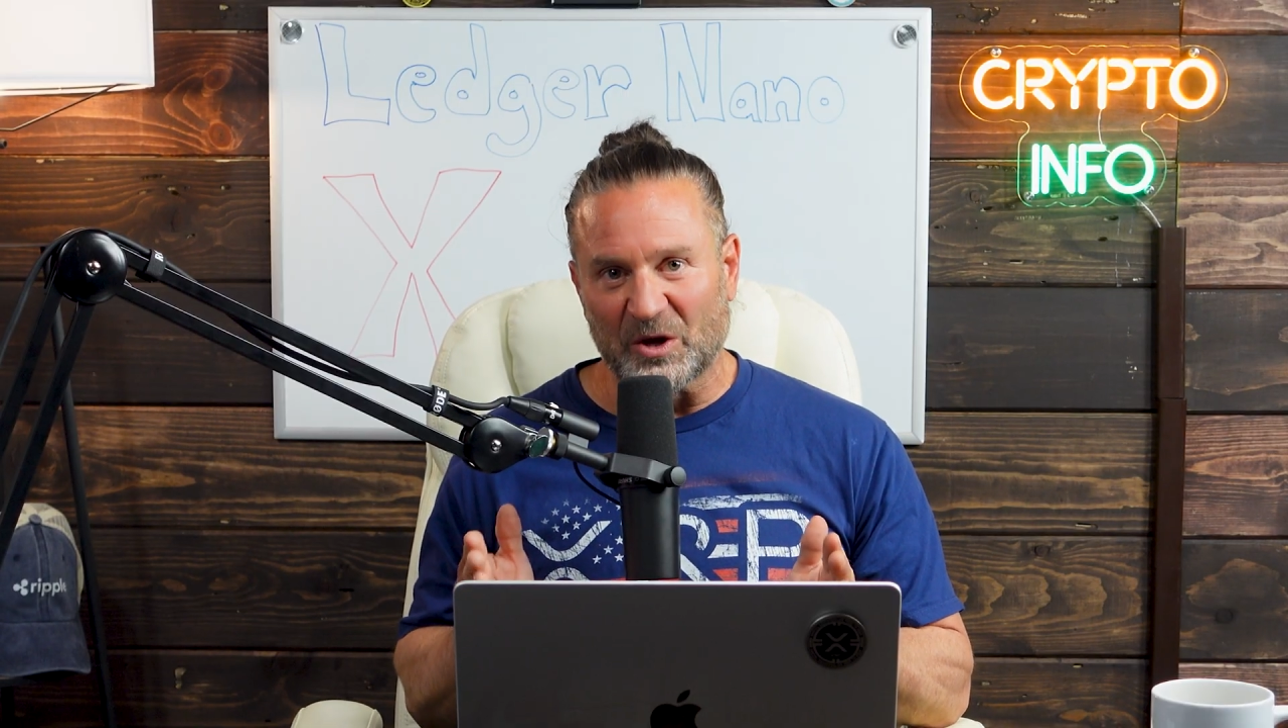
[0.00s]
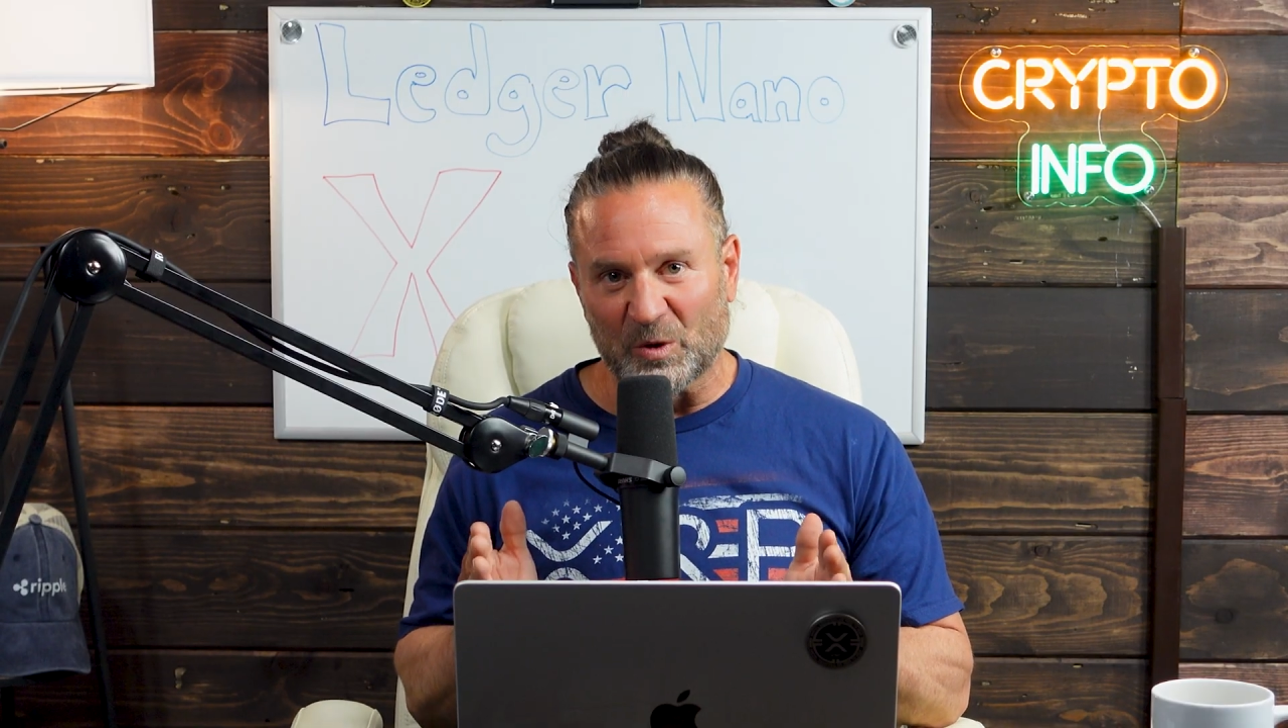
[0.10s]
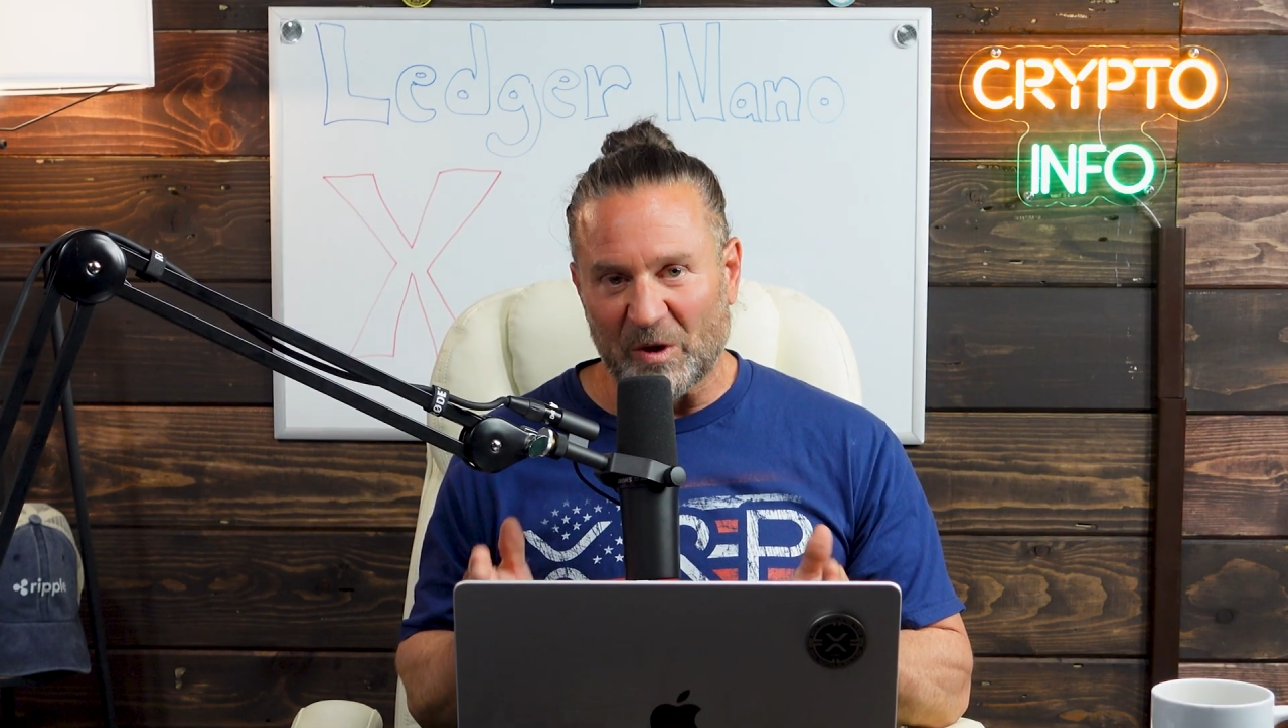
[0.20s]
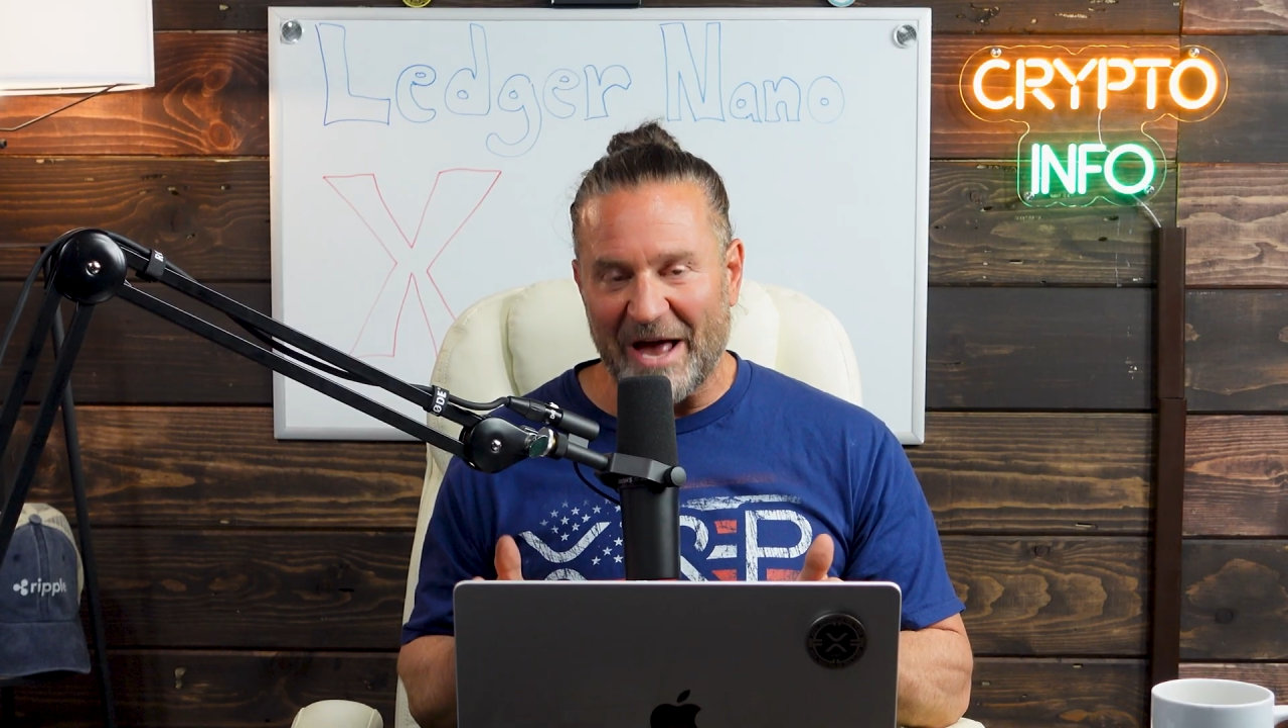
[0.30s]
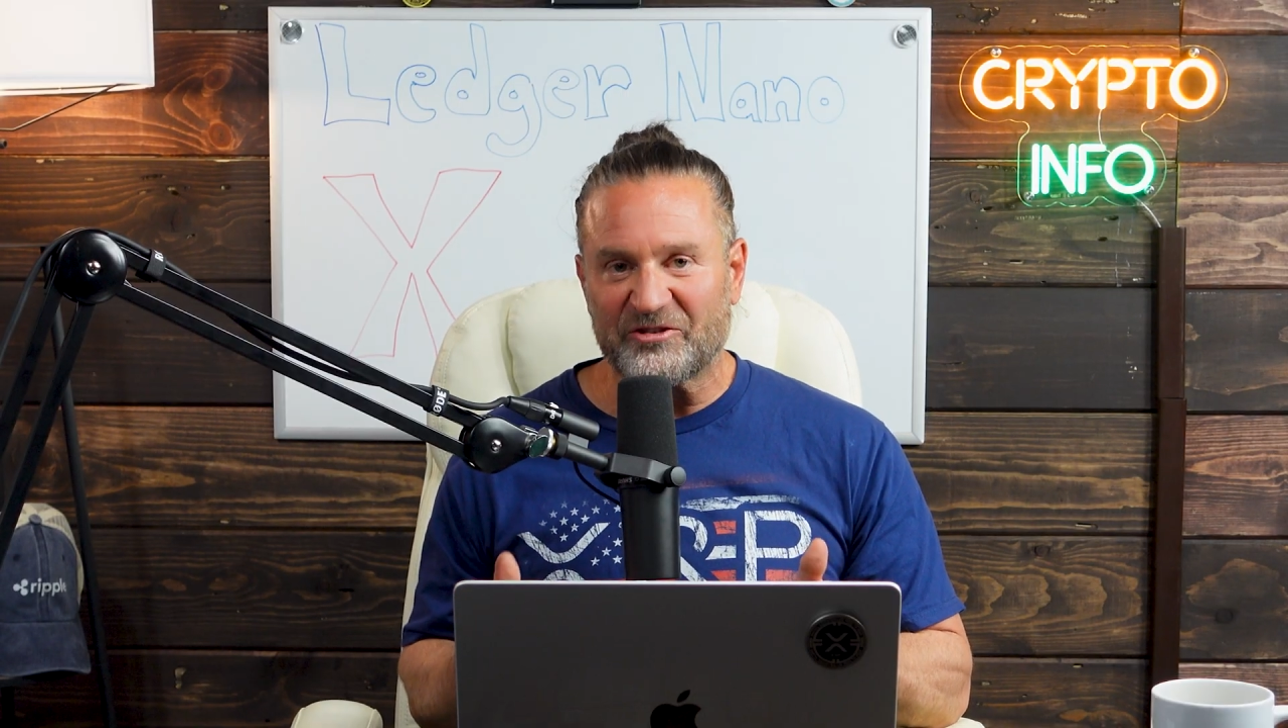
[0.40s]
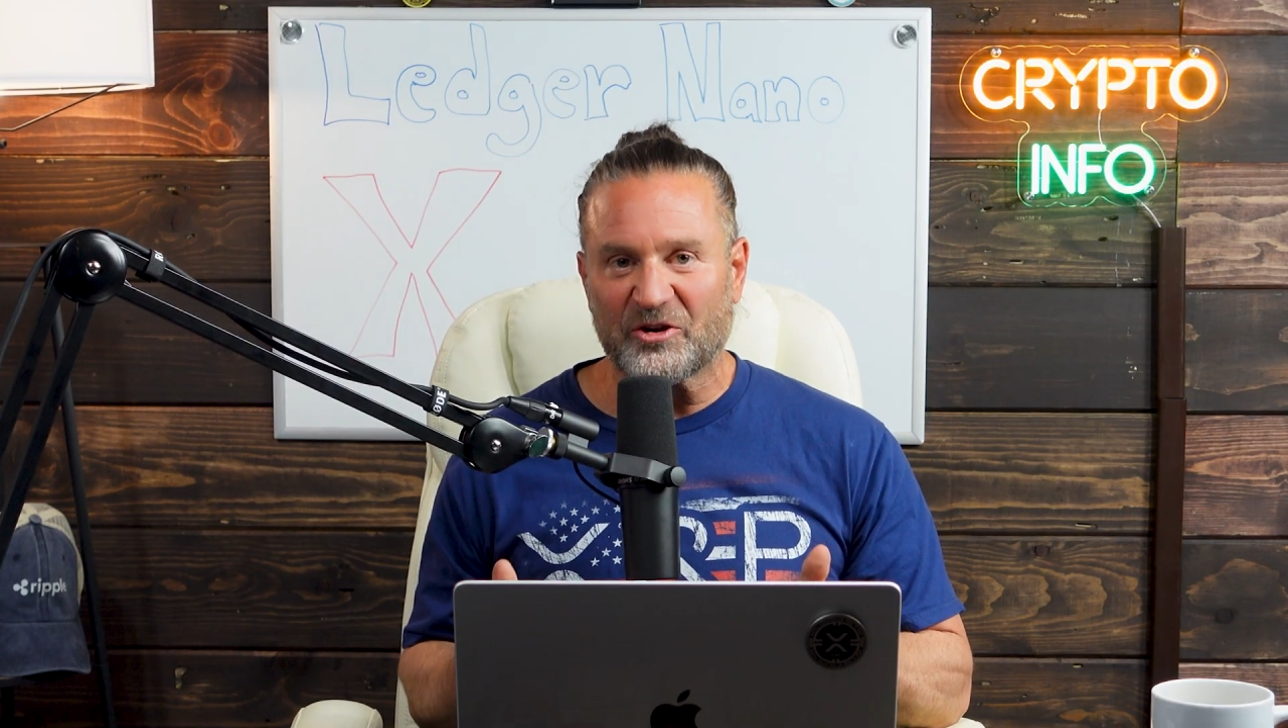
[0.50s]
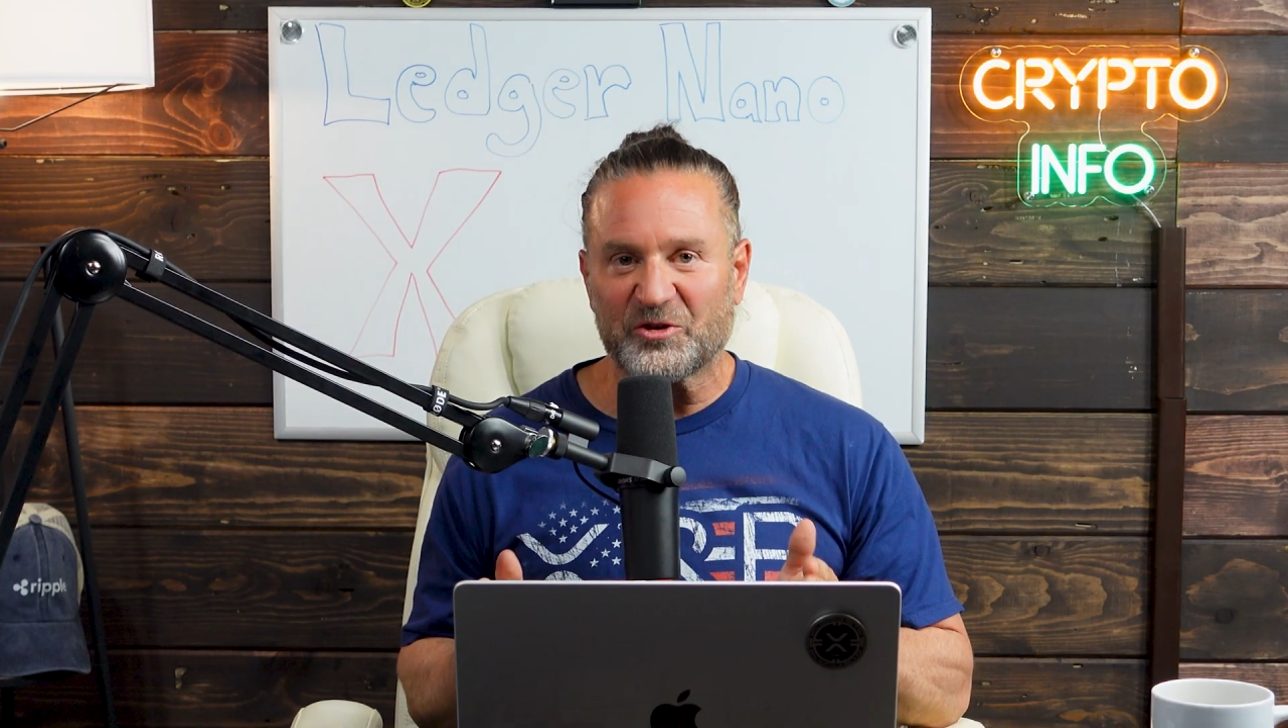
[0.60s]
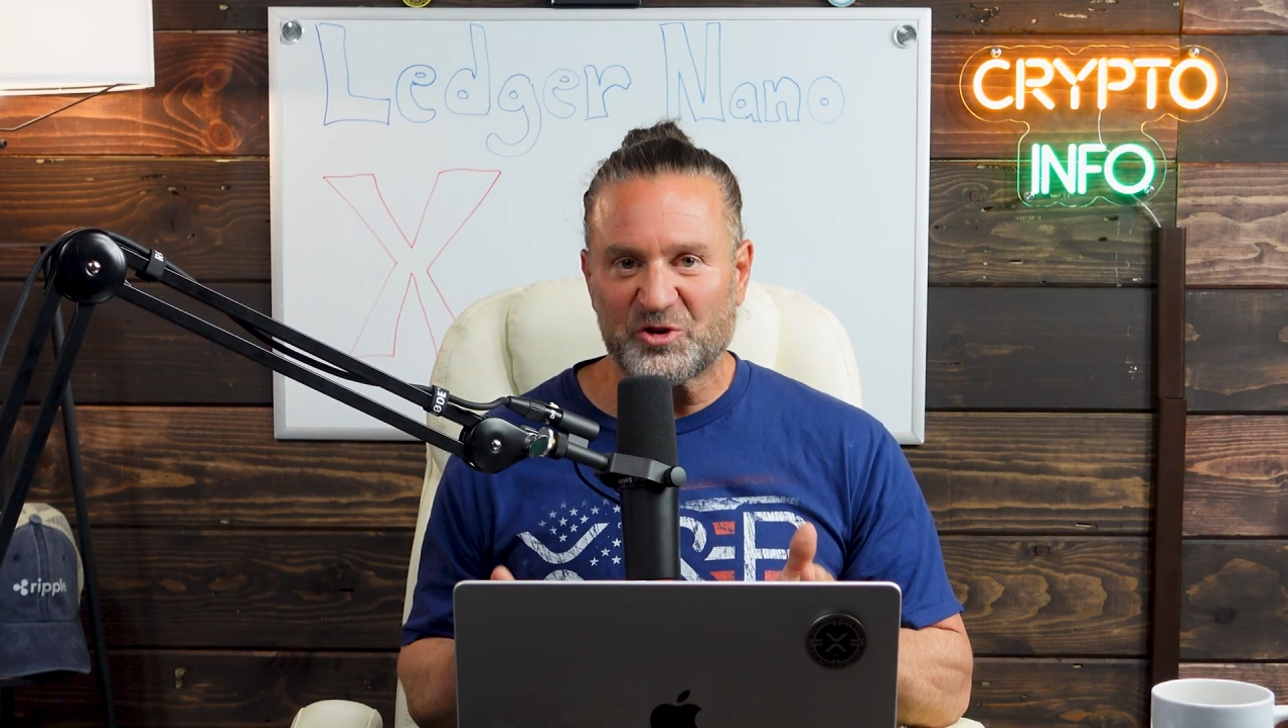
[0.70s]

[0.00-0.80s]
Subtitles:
the Ledger